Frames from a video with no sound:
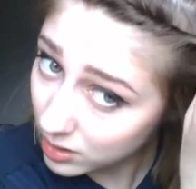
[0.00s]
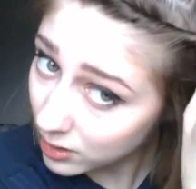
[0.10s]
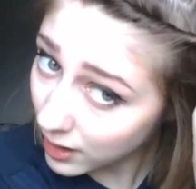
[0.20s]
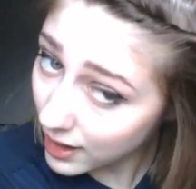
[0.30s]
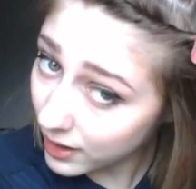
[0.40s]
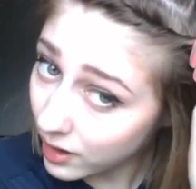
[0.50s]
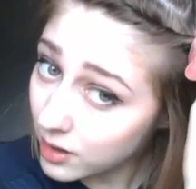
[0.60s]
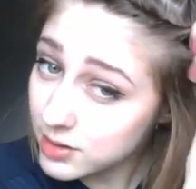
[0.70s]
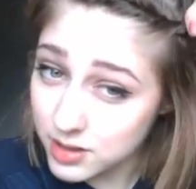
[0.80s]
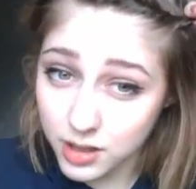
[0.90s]
There you
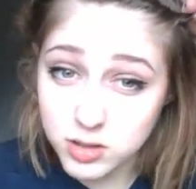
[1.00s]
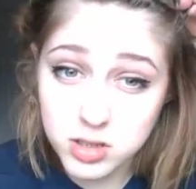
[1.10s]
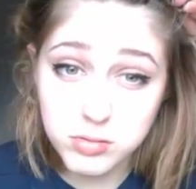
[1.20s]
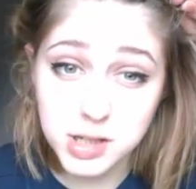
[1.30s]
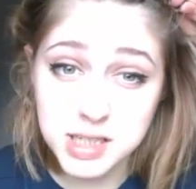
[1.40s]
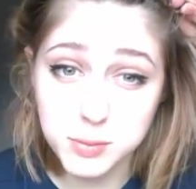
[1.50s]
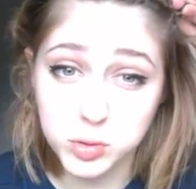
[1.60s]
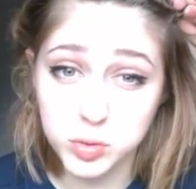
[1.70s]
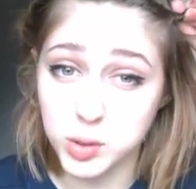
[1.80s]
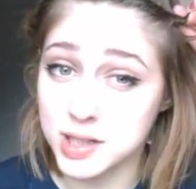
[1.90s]
go, so just really
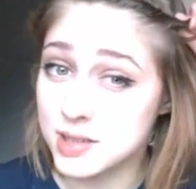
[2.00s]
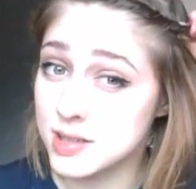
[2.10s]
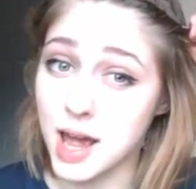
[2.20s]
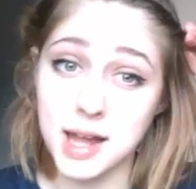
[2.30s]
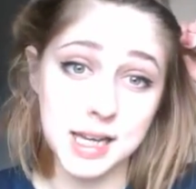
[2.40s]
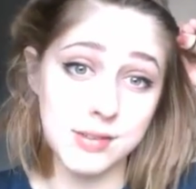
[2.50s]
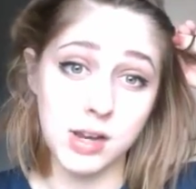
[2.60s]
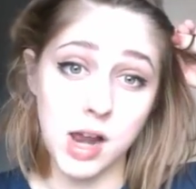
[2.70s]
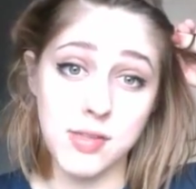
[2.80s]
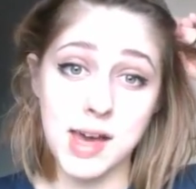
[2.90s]
small twists and leave it
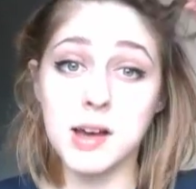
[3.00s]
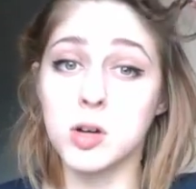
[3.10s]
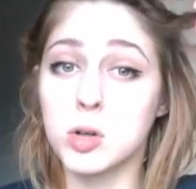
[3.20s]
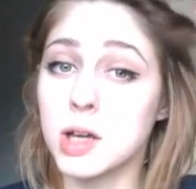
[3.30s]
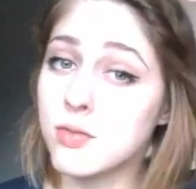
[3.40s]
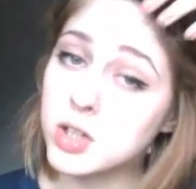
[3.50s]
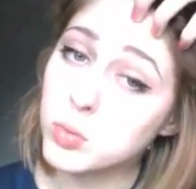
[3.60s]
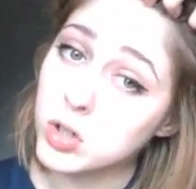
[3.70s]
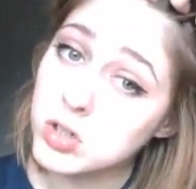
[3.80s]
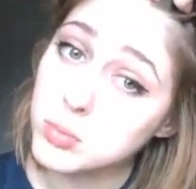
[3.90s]
like that. Or if you'd
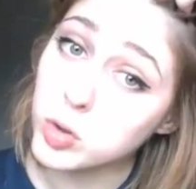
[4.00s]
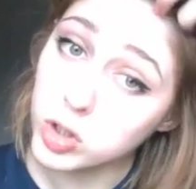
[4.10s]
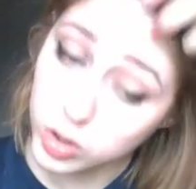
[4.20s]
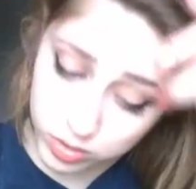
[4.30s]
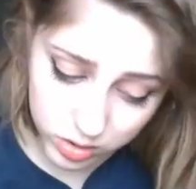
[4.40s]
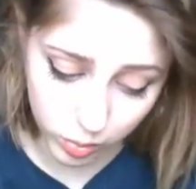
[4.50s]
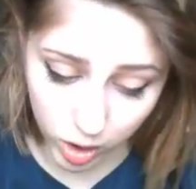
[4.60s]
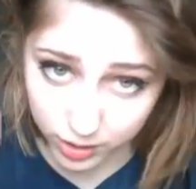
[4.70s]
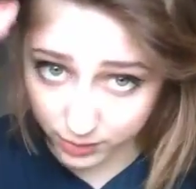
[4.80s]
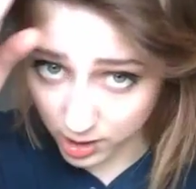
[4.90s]
want a more looser
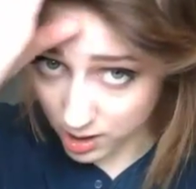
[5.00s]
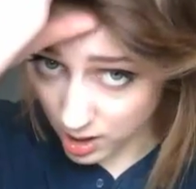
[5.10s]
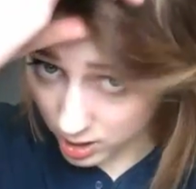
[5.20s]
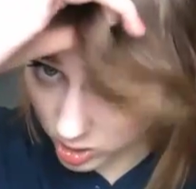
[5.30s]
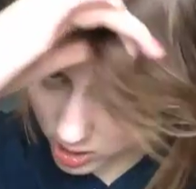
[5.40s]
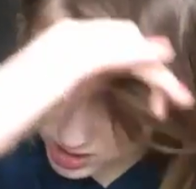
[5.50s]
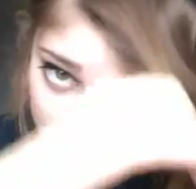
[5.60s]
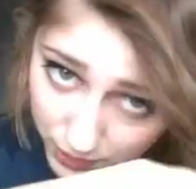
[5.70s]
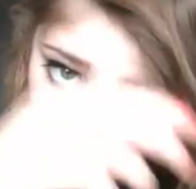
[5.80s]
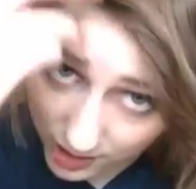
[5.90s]
one,
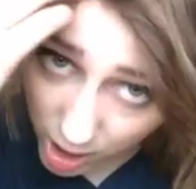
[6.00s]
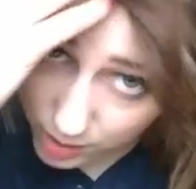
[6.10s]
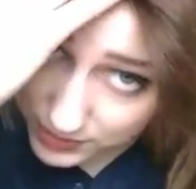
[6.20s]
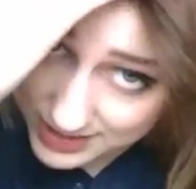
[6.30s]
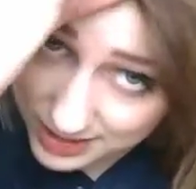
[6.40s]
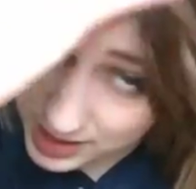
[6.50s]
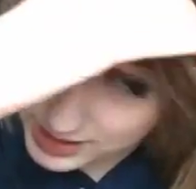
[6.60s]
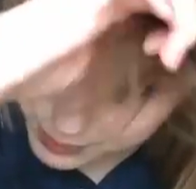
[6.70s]
just backcomb it slightly